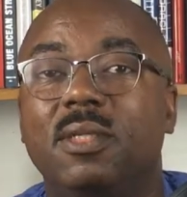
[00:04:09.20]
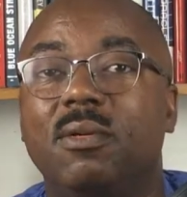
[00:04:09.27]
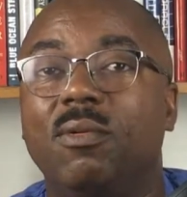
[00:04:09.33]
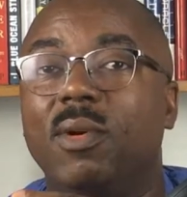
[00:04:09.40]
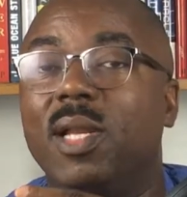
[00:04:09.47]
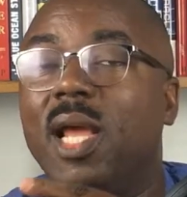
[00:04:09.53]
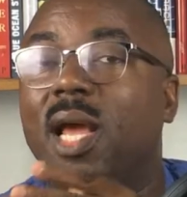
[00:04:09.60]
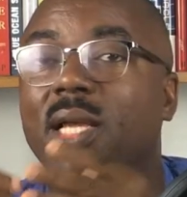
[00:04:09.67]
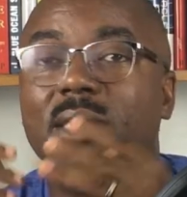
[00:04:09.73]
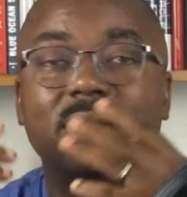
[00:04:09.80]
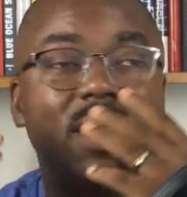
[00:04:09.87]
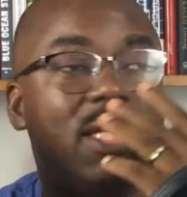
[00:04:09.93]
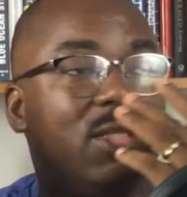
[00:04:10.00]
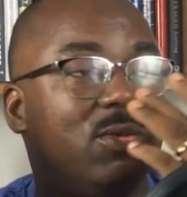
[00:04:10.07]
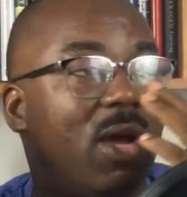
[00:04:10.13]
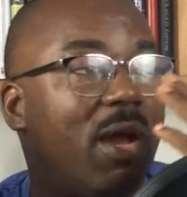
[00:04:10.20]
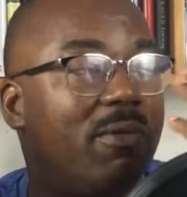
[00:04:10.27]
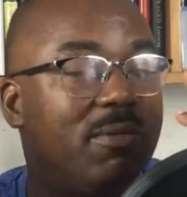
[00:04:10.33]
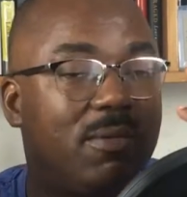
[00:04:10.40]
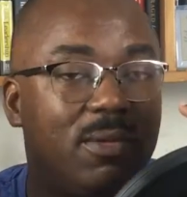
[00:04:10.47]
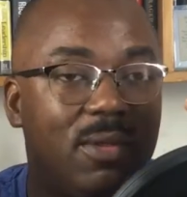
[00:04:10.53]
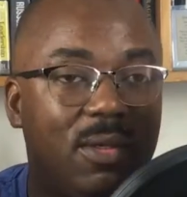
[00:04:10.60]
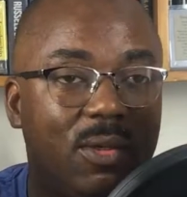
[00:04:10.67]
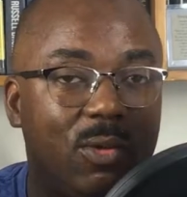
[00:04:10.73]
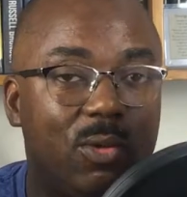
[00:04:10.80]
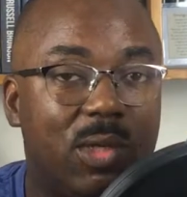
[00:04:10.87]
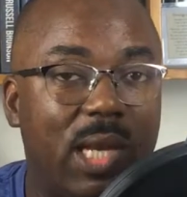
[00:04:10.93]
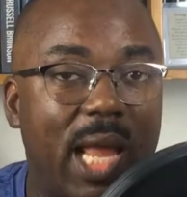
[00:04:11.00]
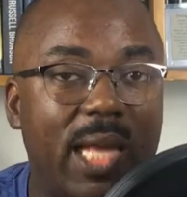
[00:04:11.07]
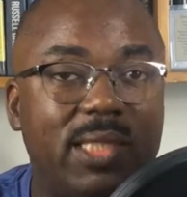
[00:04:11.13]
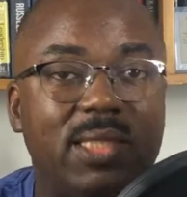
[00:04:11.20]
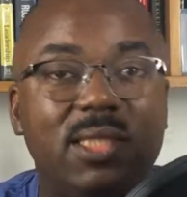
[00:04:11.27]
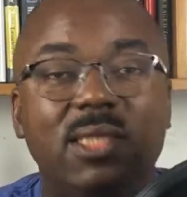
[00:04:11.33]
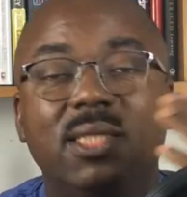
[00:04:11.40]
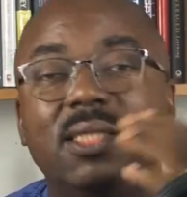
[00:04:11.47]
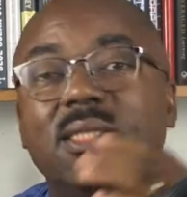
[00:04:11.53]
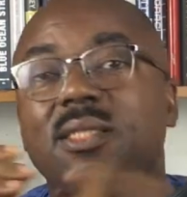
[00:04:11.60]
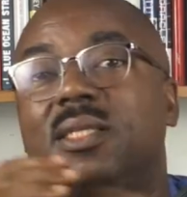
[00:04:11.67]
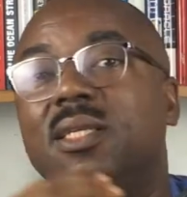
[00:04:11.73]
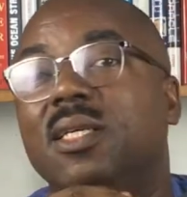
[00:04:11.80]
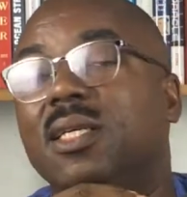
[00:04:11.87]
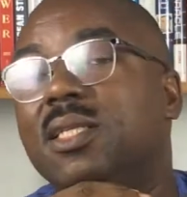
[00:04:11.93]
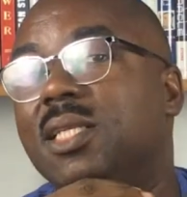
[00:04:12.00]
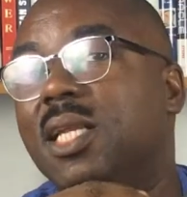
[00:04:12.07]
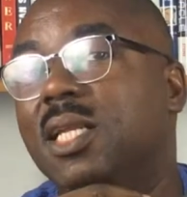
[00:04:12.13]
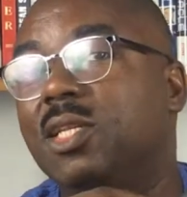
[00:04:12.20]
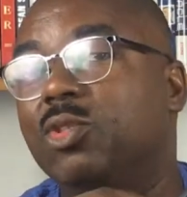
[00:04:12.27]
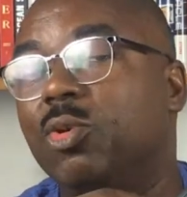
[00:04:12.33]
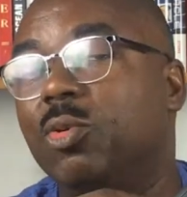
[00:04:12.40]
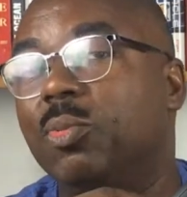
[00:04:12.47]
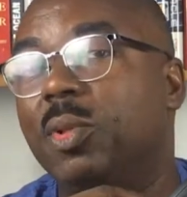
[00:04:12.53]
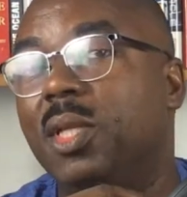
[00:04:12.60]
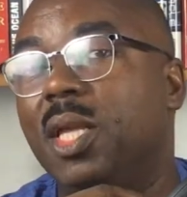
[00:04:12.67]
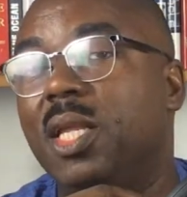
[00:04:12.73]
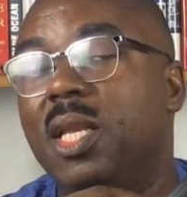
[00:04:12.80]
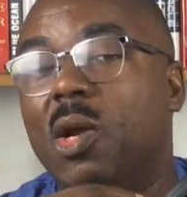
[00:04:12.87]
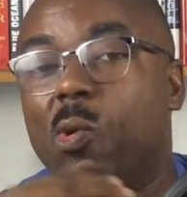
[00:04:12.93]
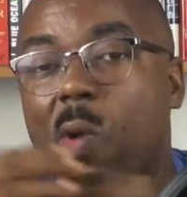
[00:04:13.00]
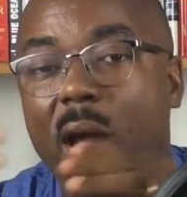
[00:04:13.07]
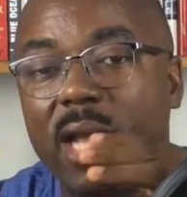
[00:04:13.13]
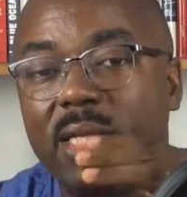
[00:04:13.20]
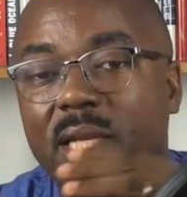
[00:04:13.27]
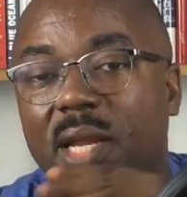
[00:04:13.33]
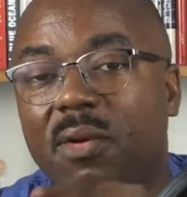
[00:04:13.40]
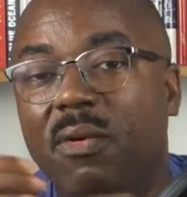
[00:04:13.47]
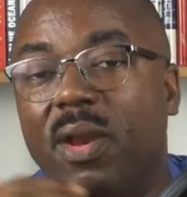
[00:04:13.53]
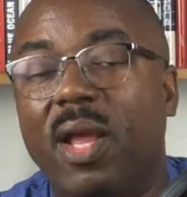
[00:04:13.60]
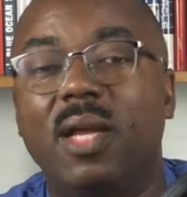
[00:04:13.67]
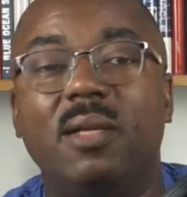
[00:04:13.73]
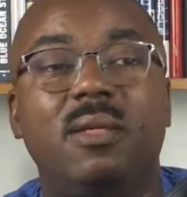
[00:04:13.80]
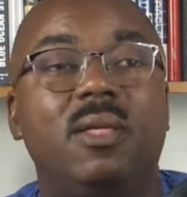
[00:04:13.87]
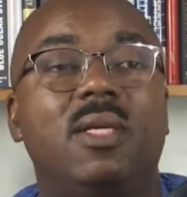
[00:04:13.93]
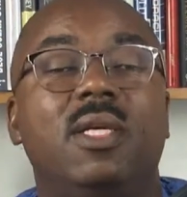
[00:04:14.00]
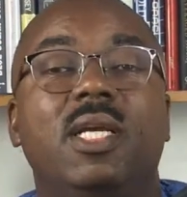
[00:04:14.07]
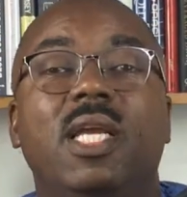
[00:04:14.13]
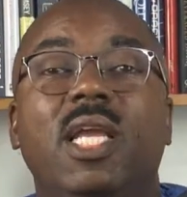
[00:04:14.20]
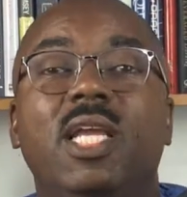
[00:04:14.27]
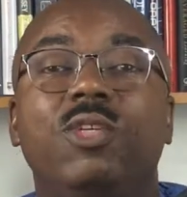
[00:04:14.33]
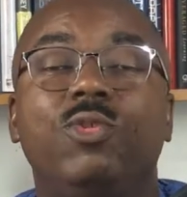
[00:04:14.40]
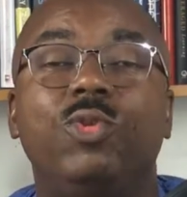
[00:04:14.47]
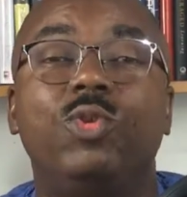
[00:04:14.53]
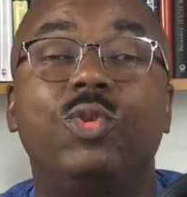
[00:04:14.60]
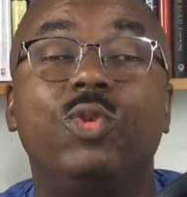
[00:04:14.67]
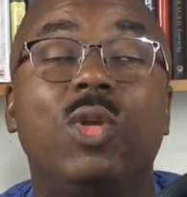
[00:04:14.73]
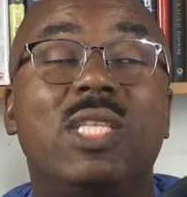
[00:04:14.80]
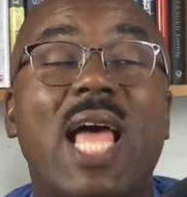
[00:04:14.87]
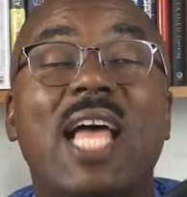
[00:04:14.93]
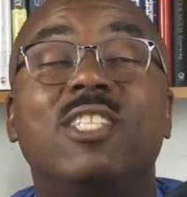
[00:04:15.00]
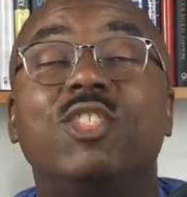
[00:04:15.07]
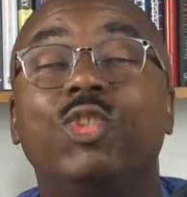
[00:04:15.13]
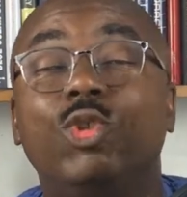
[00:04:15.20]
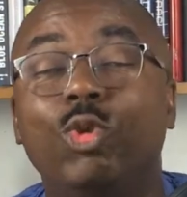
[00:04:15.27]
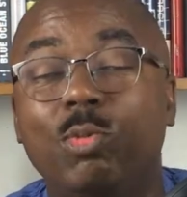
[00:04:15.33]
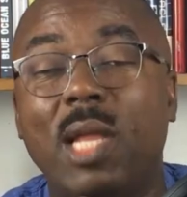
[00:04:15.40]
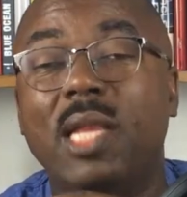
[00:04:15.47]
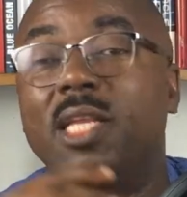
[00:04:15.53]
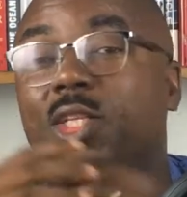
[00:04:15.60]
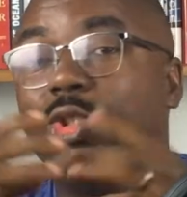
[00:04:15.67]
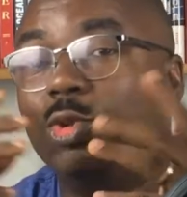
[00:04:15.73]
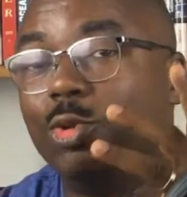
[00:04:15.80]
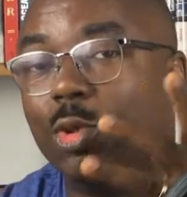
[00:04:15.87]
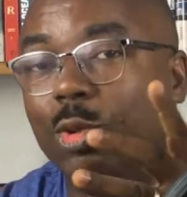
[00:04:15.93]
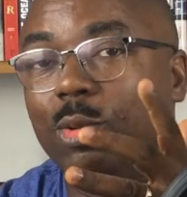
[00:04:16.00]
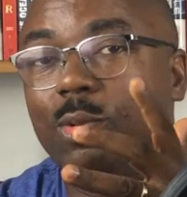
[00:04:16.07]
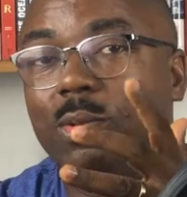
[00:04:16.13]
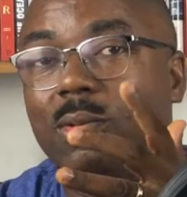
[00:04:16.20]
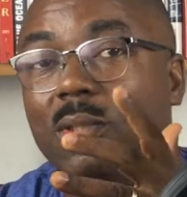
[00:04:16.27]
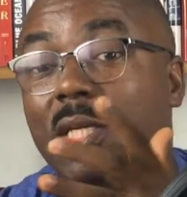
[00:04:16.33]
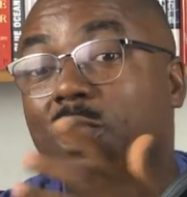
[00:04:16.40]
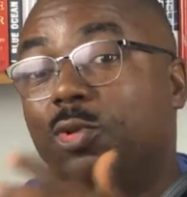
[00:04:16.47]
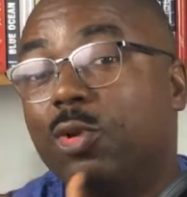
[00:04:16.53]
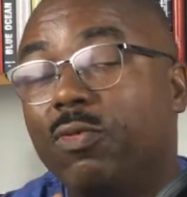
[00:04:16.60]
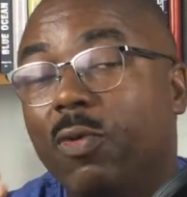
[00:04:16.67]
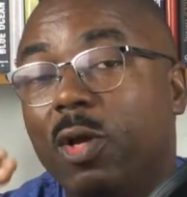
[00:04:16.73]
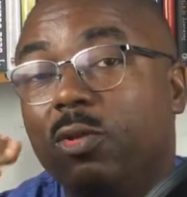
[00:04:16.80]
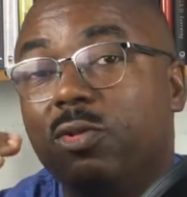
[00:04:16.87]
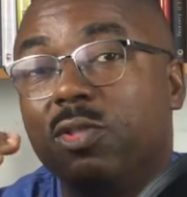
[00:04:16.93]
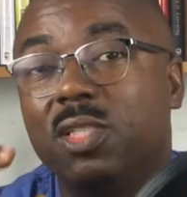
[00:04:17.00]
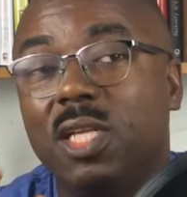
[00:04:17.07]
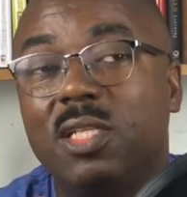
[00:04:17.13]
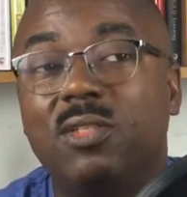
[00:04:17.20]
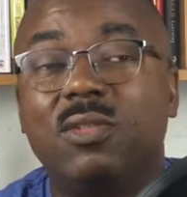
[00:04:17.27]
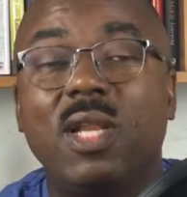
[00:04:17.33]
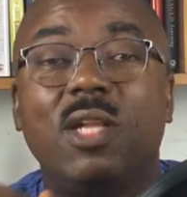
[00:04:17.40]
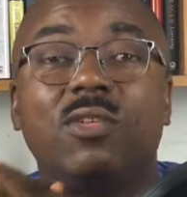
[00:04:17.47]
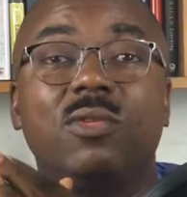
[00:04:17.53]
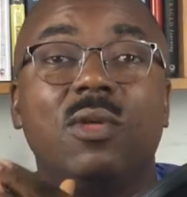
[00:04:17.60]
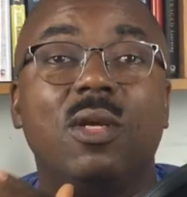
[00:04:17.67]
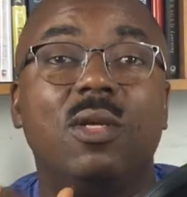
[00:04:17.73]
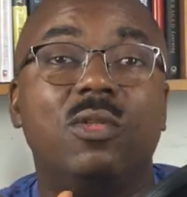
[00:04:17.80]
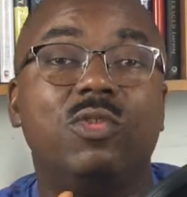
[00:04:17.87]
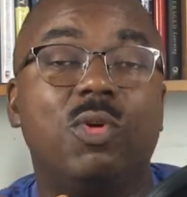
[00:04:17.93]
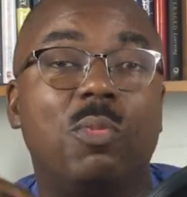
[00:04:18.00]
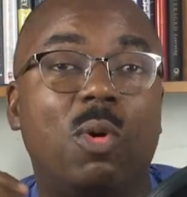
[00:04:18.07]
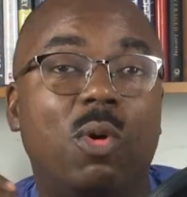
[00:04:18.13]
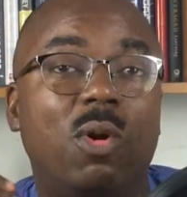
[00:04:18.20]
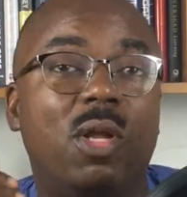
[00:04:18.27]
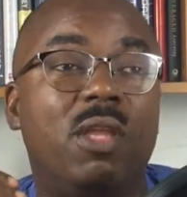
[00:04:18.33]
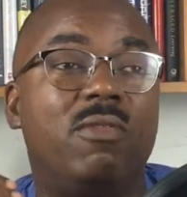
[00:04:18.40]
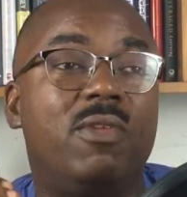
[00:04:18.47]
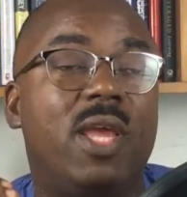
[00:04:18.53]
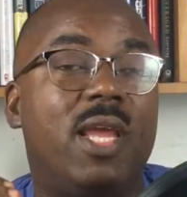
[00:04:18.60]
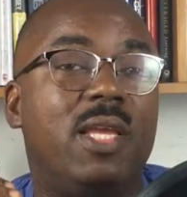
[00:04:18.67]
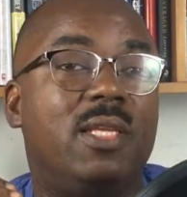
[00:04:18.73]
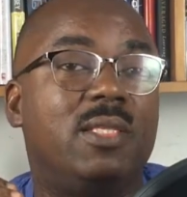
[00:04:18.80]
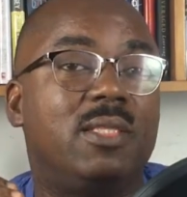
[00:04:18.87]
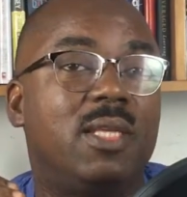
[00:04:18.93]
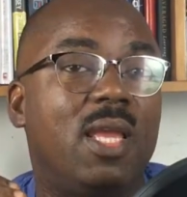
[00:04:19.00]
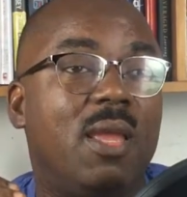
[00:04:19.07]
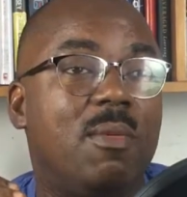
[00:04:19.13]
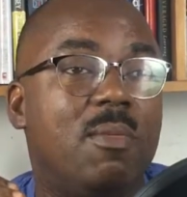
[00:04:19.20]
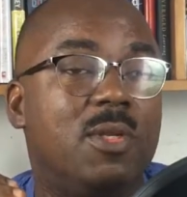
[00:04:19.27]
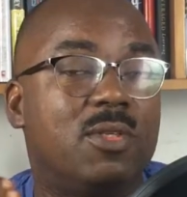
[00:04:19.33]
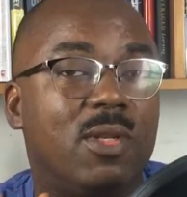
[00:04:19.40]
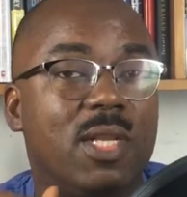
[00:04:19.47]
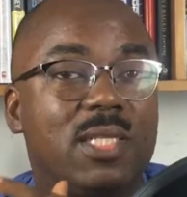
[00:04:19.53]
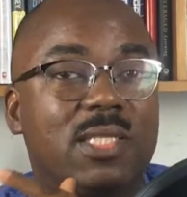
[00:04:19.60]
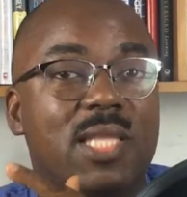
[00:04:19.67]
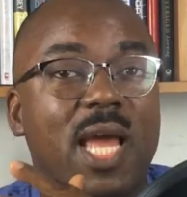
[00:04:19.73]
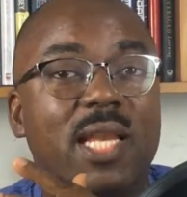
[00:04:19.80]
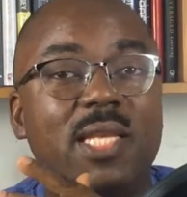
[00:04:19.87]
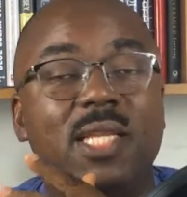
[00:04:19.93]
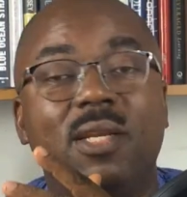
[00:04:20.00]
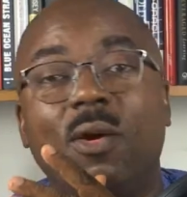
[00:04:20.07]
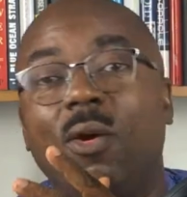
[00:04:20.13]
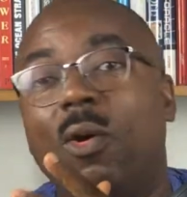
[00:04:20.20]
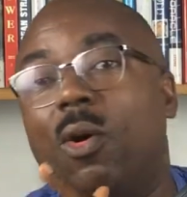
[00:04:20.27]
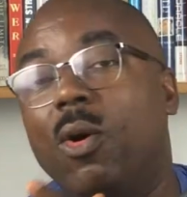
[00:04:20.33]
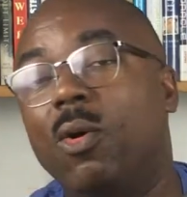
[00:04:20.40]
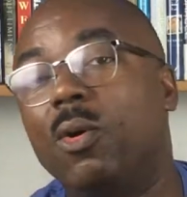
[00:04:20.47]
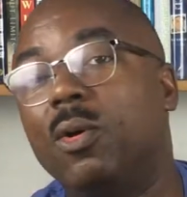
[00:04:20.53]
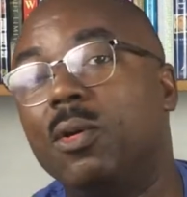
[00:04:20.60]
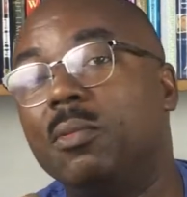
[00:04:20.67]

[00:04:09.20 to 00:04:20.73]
Whether they need to have good lighting, they need to be in a quiet area. You should not assume that they should know. It's good for you to state it so that tomorrow, if there is a misunderstanding or